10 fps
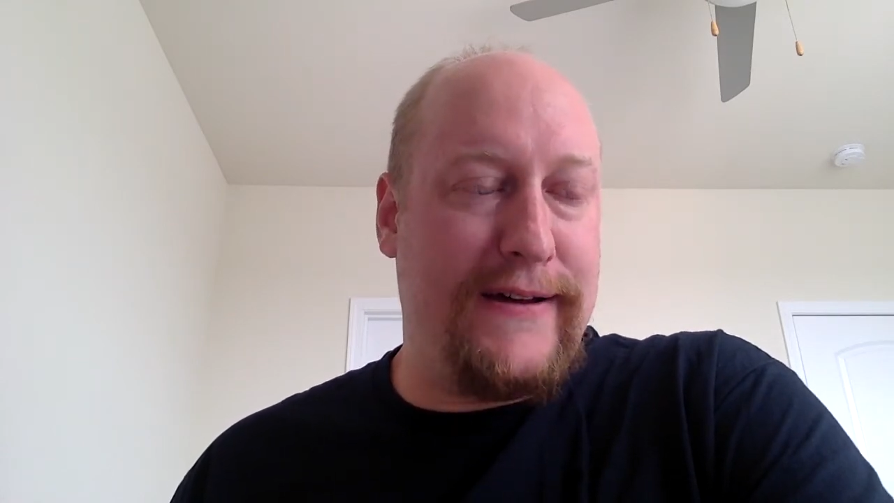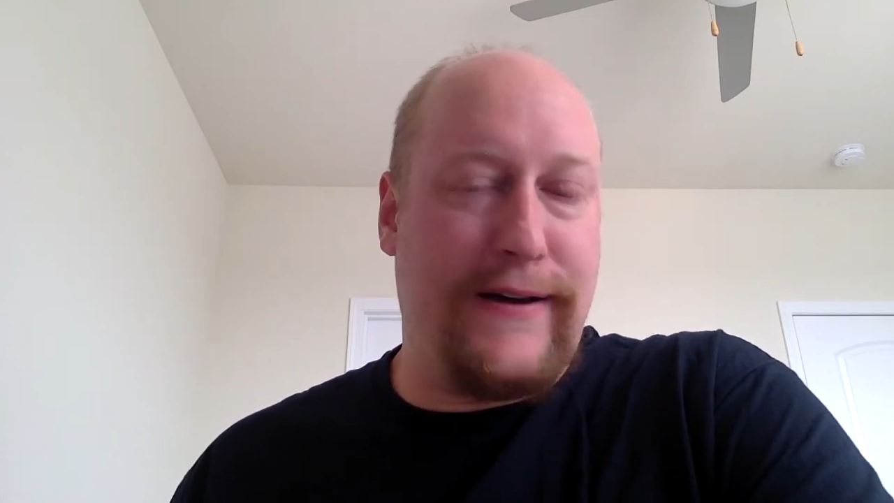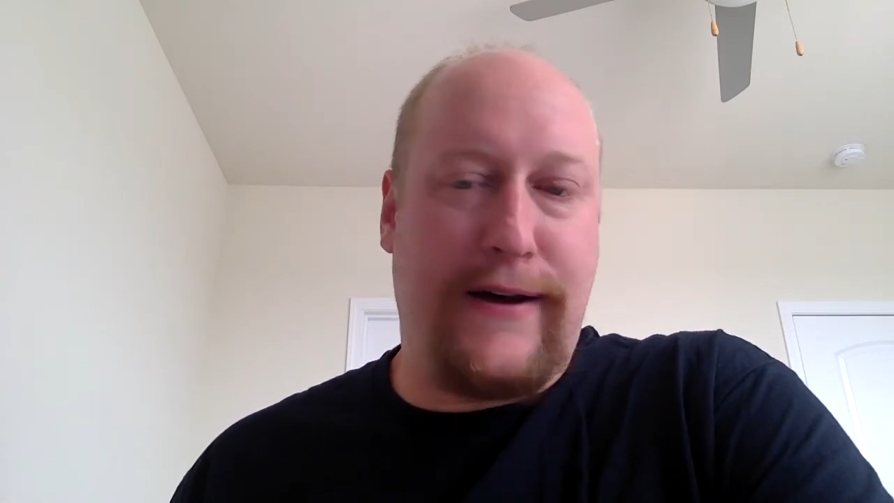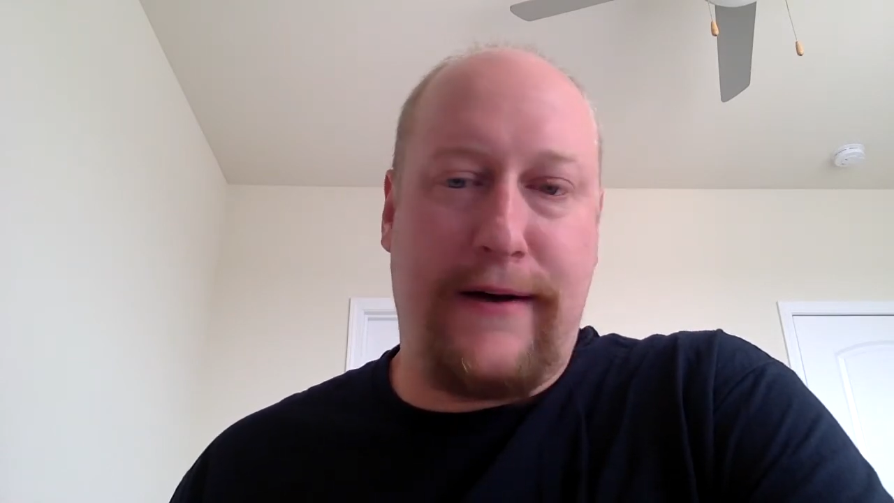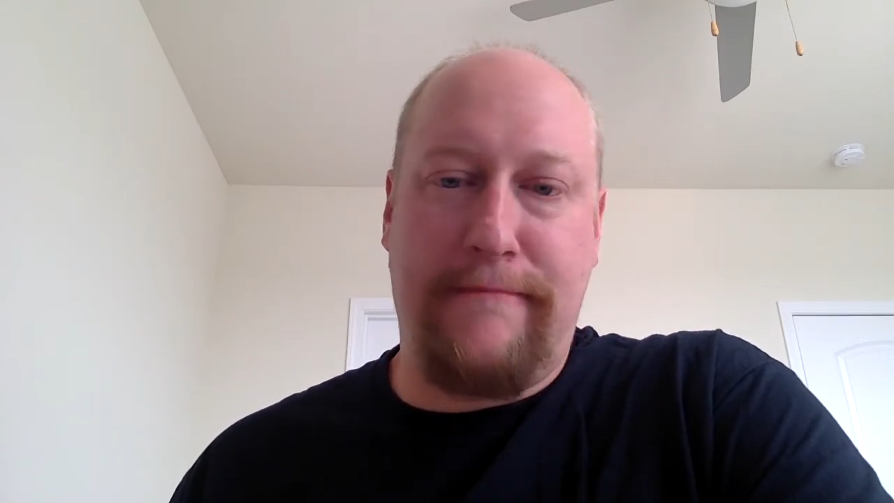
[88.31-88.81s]

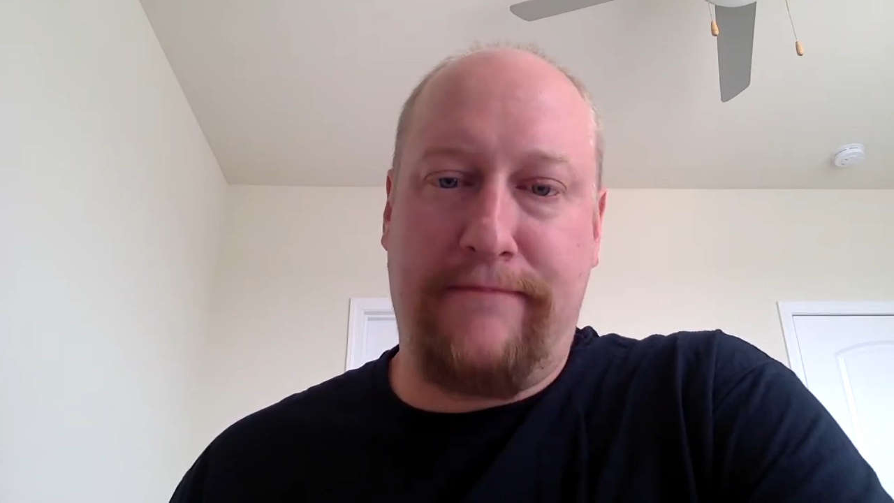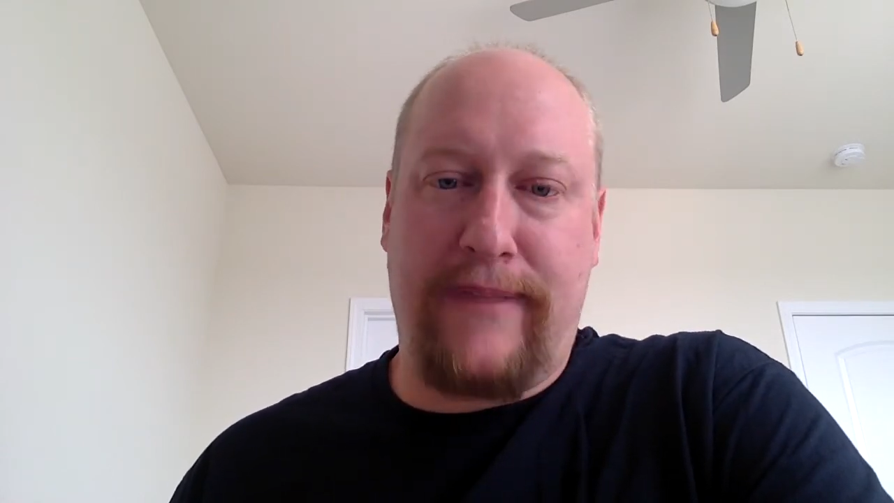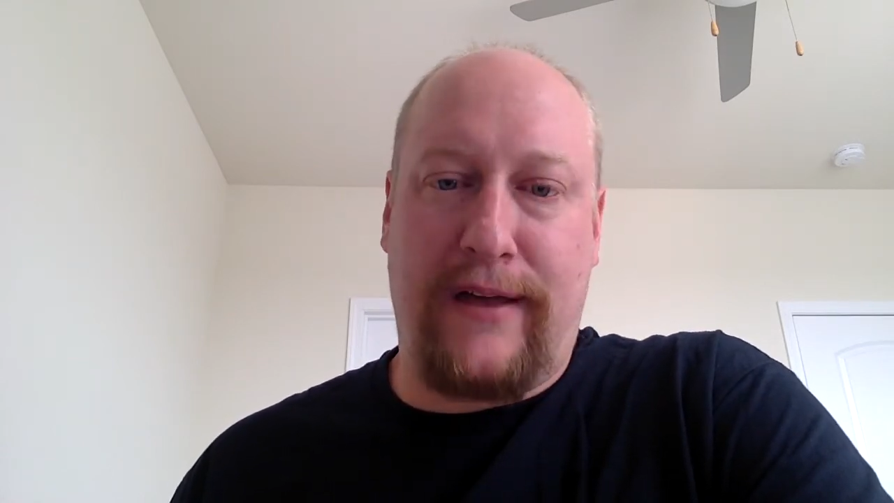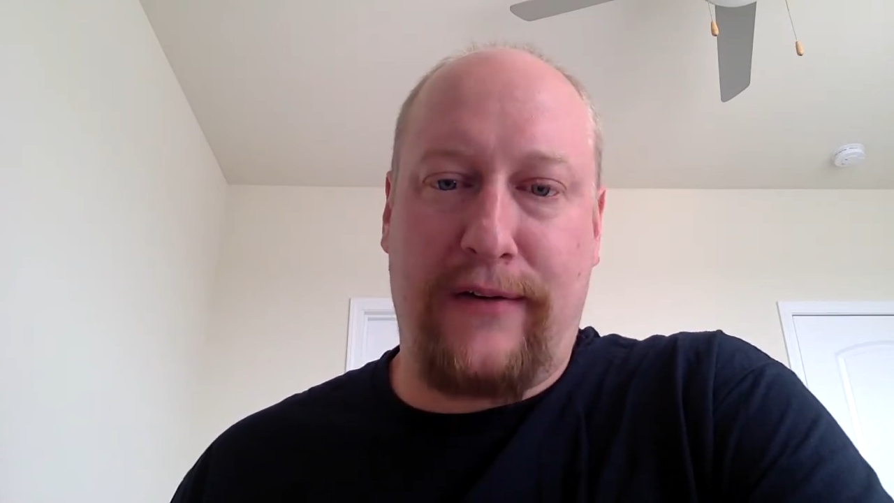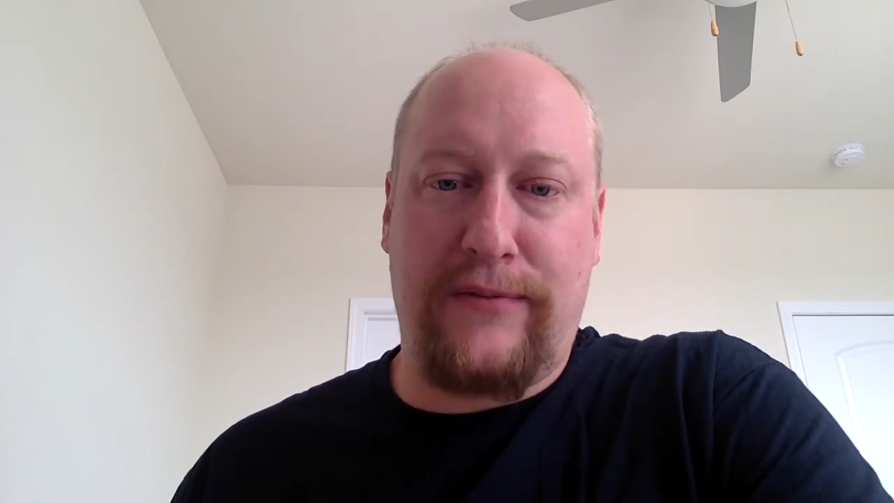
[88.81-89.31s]

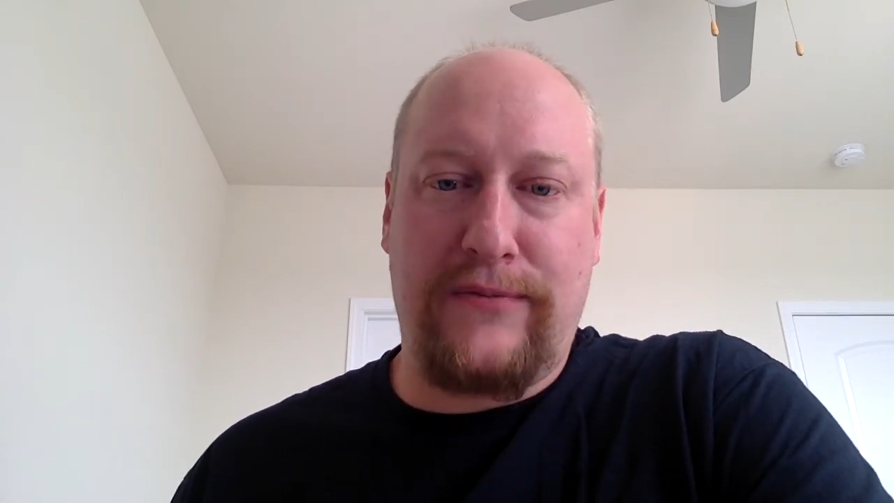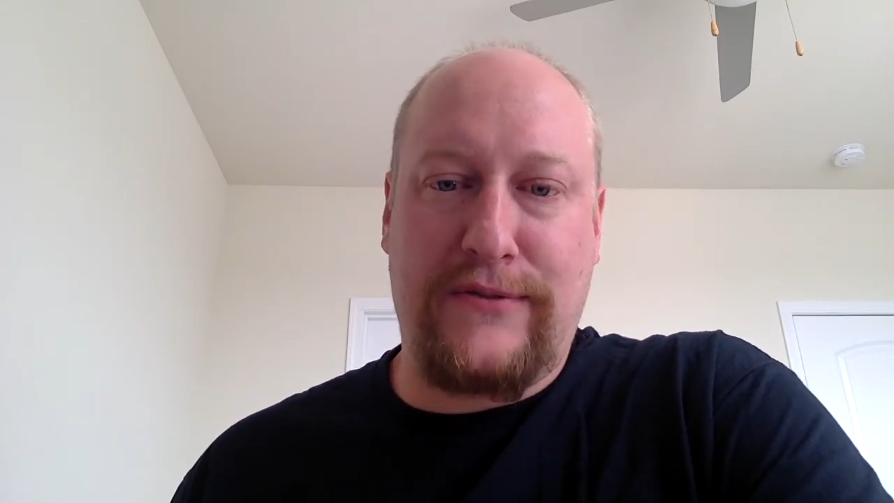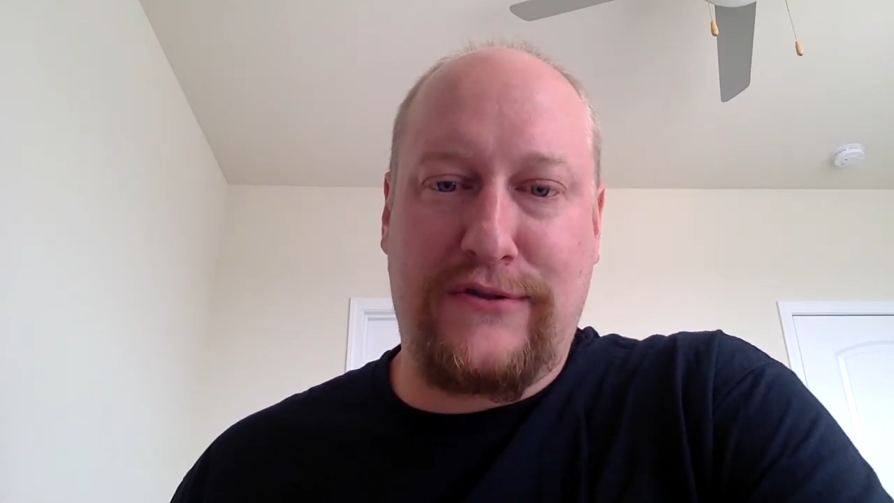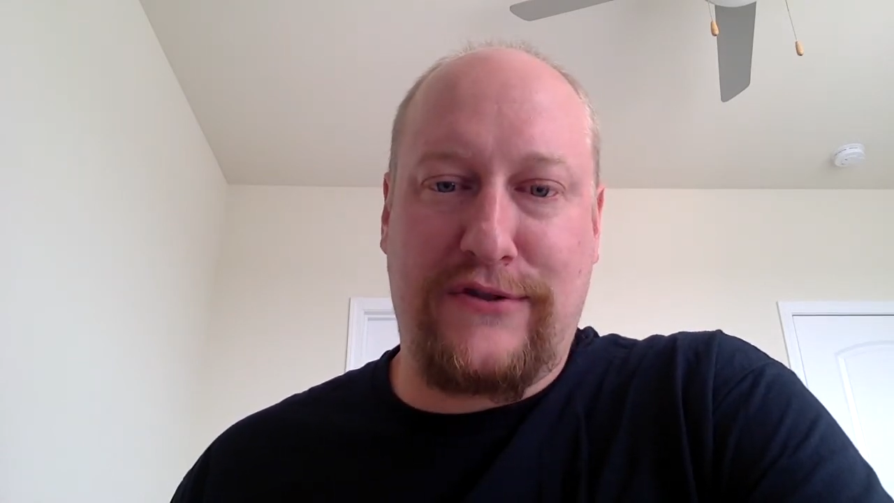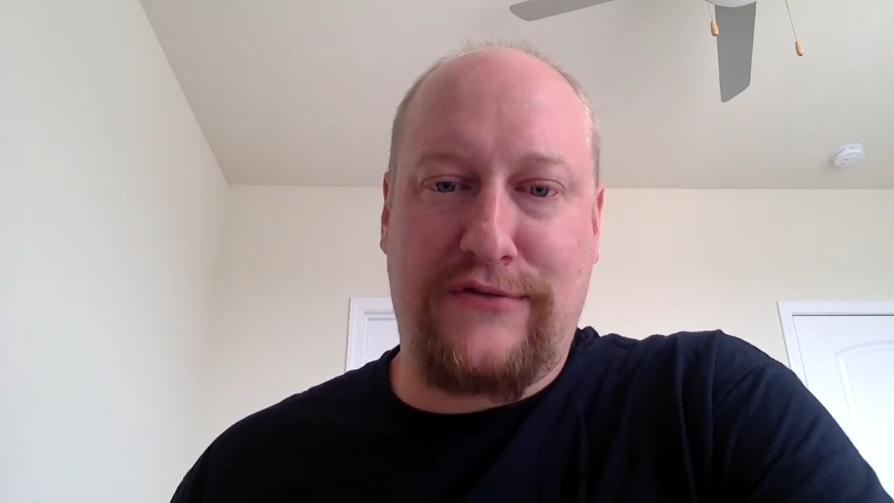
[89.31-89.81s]
I'll
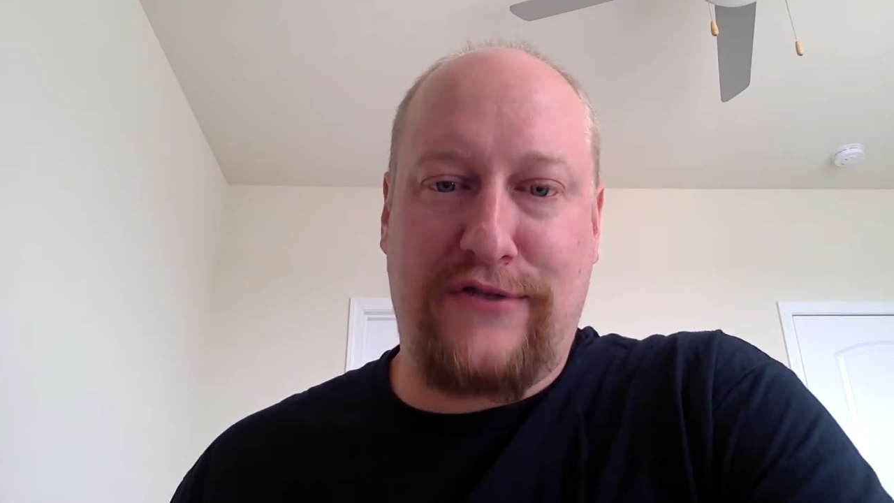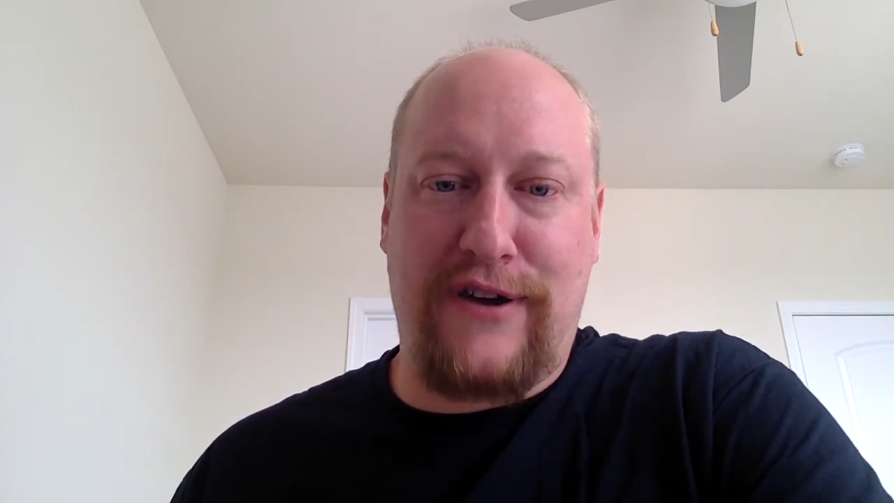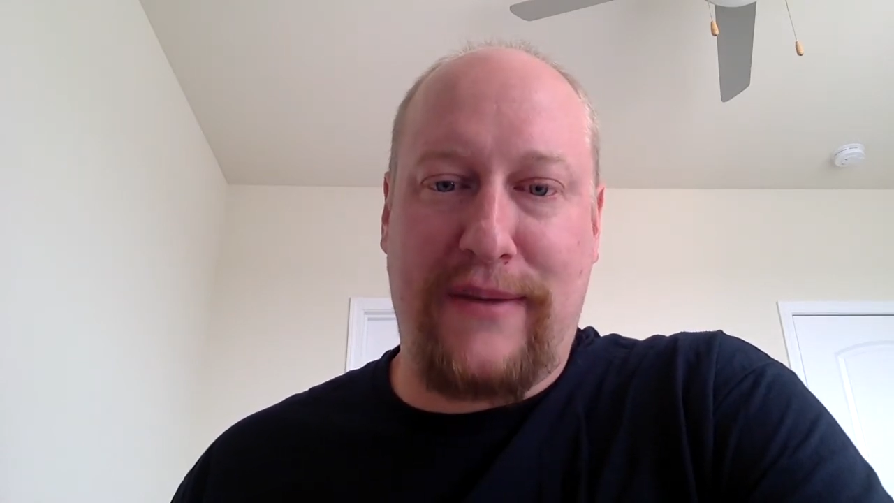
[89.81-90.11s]
try